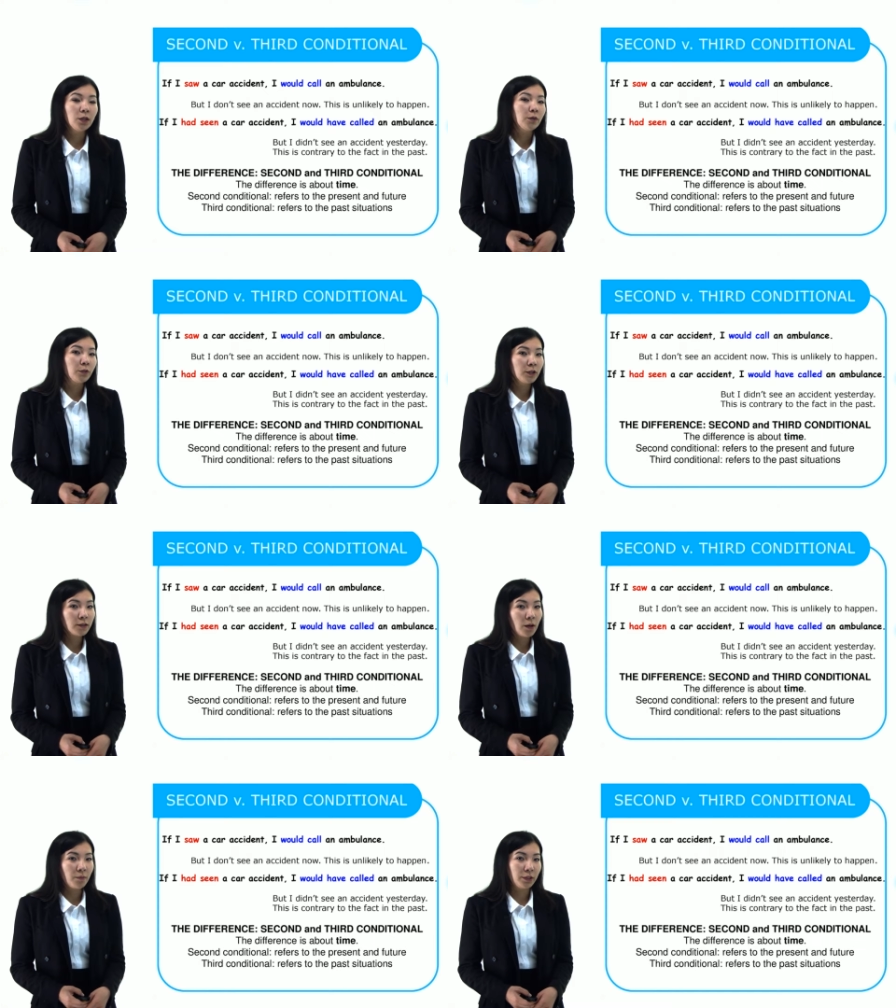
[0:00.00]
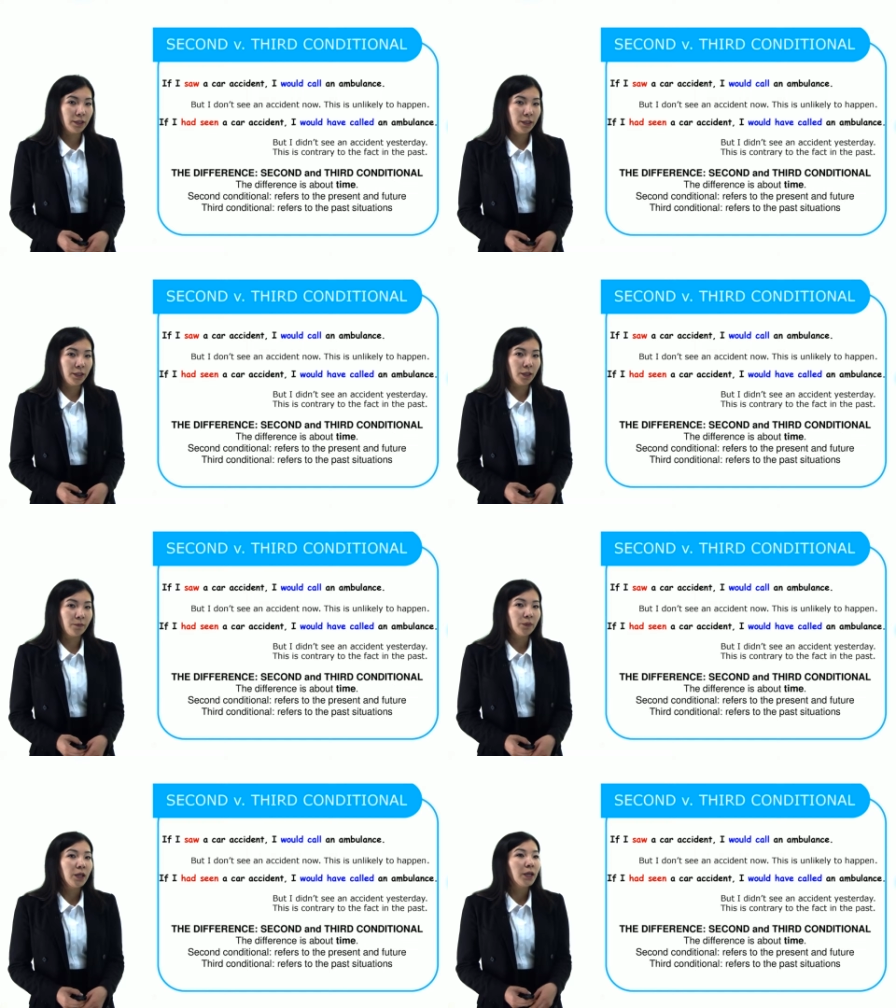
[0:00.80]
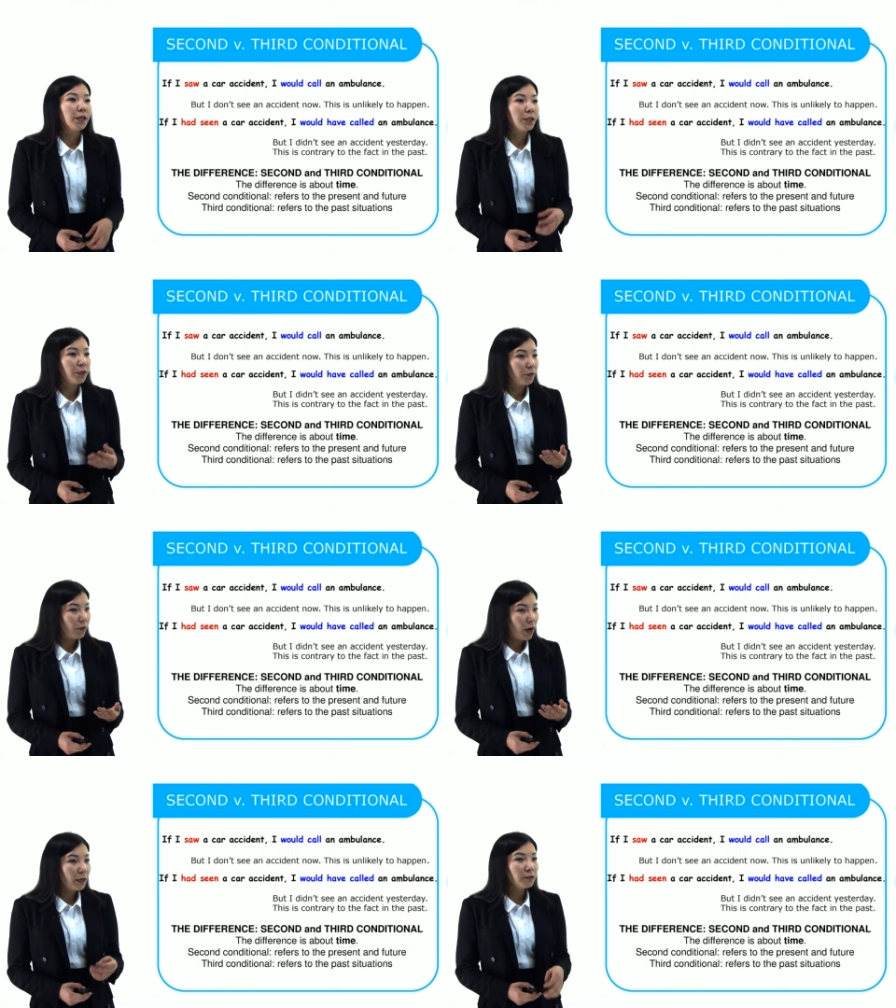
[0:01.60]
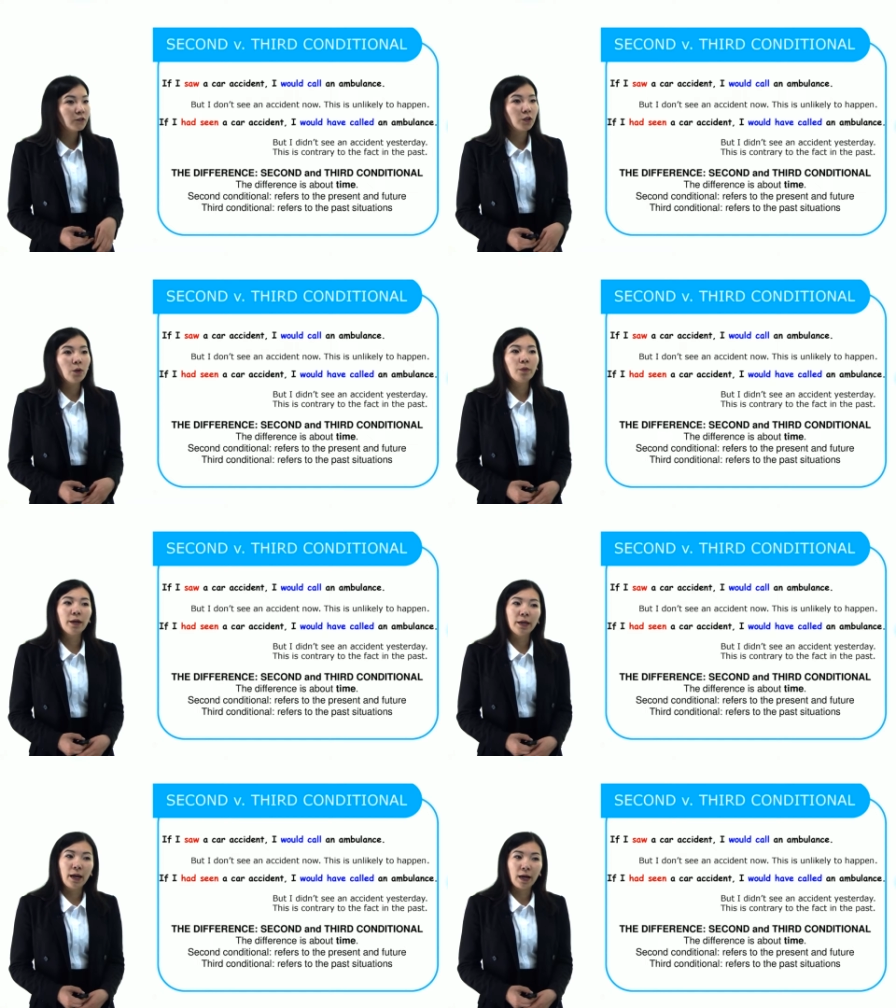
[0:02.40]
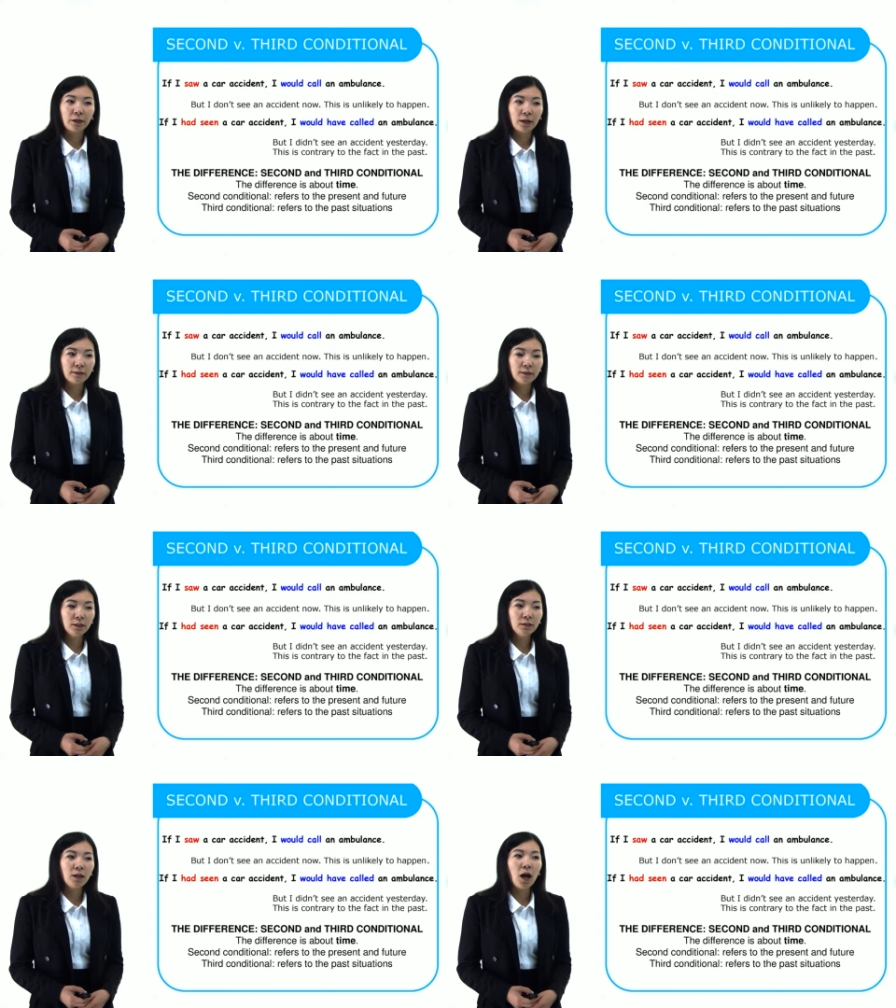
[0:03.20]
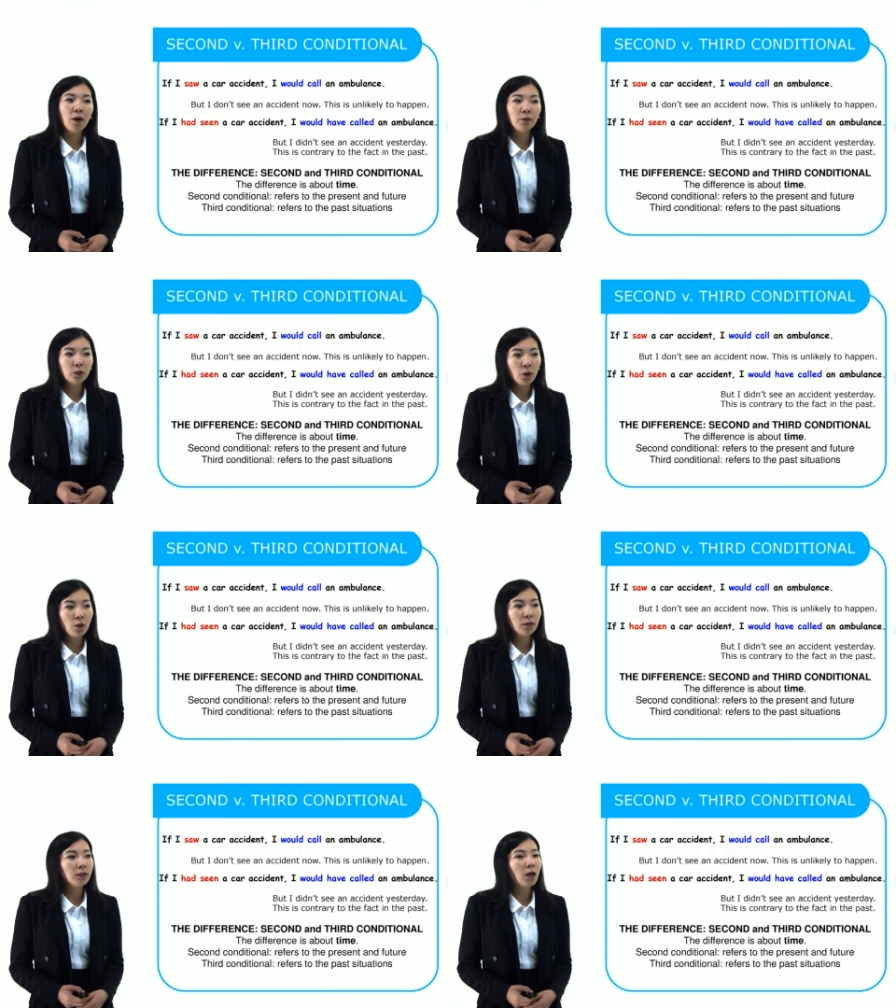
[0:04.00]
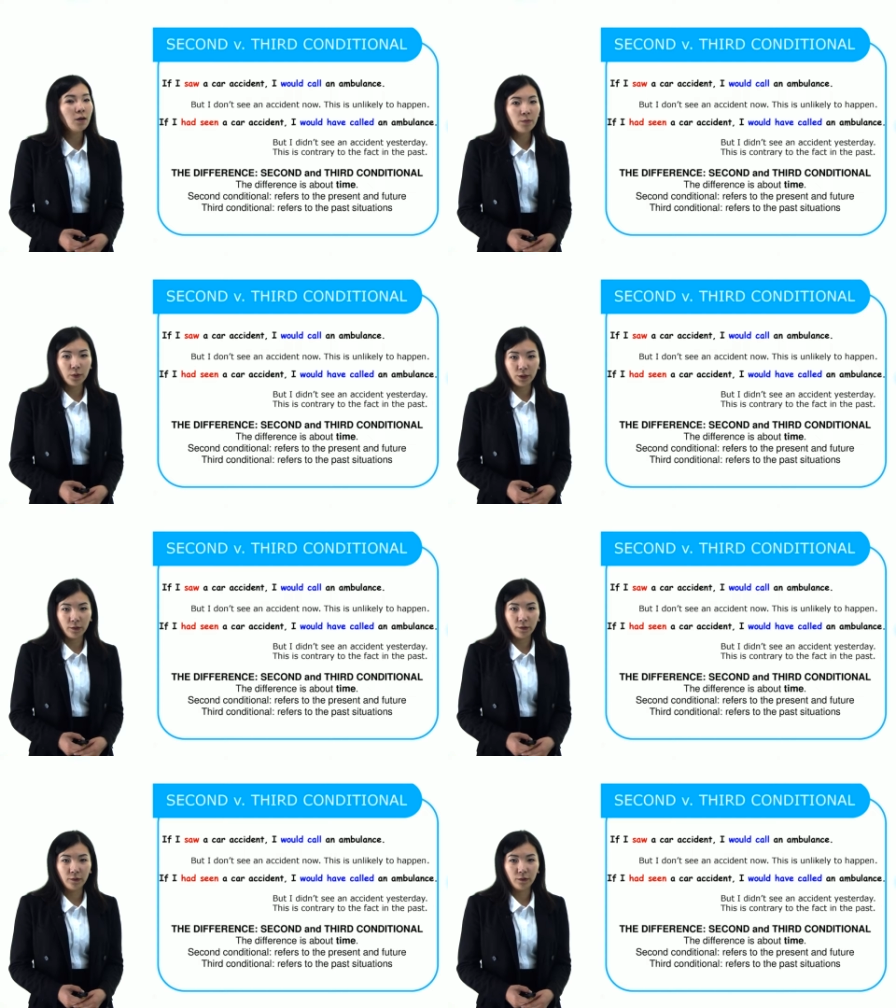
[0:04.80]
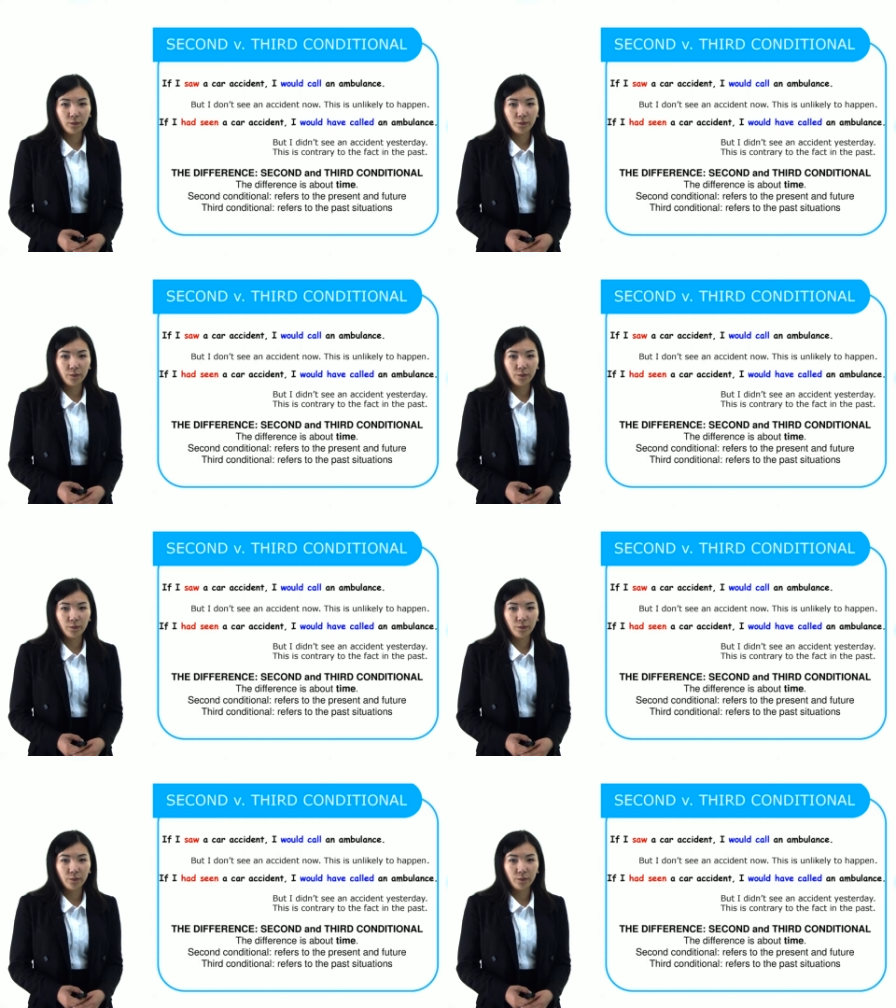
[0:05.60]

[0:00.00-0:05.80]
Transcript: For example, here, if I saw a car accident, I would call an ambulance.